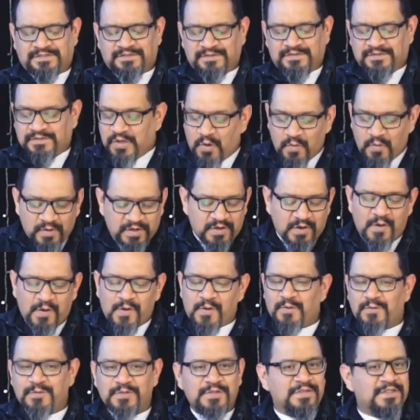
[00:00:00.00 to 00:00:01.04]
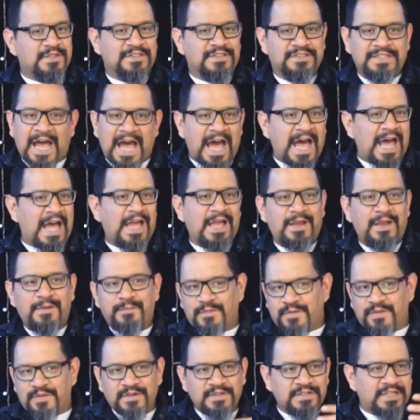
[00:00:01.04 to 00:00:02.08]
No one knows the time
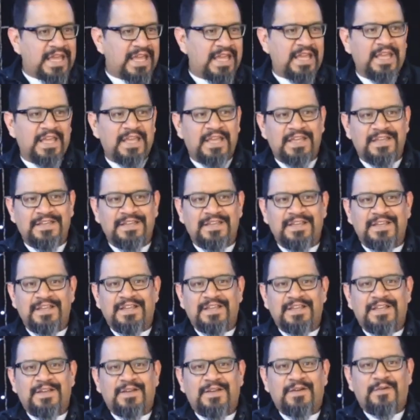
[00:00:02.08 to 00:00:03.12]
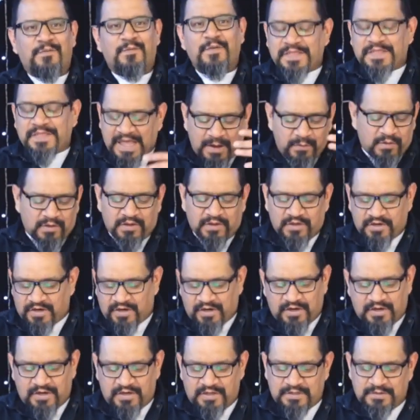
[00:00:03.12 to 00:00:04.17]
or the day when that will
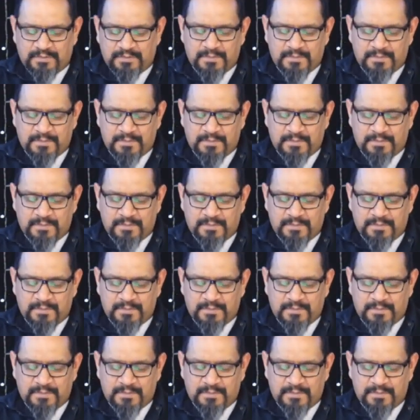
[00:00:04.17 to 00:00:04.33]
occur.